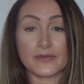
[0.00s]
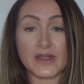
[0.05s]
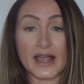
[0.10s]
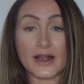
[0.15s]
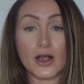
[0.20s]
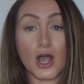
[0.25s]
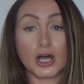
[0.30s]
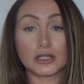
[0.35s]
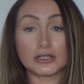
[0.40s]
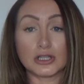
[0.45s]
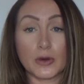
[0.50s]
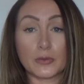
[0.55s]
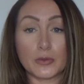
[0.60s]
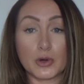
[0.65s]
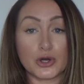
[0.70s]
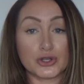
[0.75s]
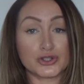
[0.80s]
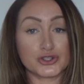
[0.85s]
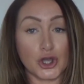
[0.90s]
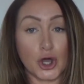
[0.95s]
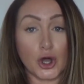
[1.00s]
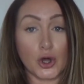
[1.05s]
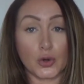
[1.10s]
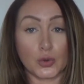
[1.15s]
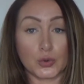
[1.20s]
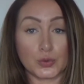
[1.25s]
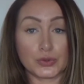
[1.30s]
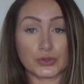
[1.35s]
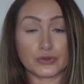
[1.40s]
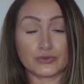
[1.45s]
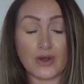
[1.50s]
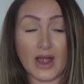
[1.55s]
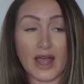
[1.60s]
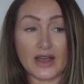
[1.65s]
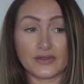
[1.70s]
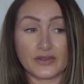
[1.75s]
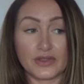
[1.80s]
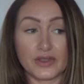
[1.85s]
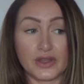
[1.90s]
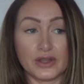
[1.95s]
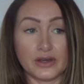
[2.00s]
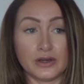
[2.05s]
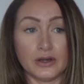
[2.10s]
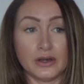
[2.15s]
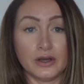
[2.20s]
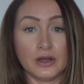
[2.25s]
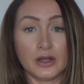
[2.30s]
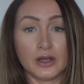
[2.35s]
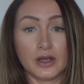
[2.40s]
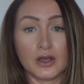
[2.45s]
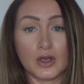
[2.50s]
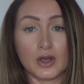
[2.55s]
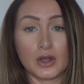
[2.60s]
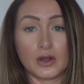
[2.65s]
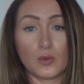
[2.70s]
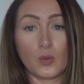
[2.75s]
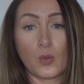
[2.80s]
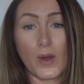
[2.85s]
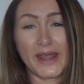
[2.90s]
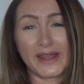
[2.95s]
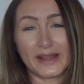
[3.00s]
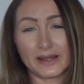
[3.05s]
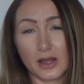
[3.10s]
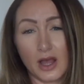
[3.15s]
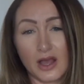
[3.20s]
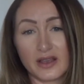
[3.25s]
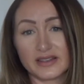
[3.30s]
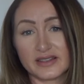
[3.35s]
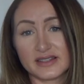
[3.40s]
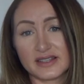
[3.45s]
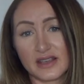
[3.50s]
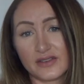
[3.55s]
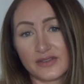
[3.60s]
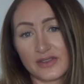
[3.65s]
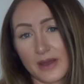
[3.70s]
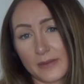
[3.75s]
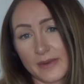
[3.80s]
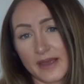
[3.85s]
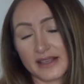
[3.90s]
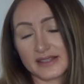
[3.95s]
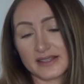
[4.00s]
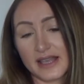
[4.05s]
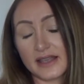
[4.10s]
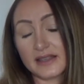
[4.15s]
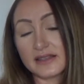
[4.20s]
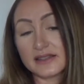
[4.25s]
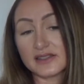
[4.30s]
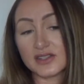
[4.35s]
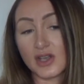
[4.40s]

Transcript: I got a lot more toned rather than weight loss, if that makes sense.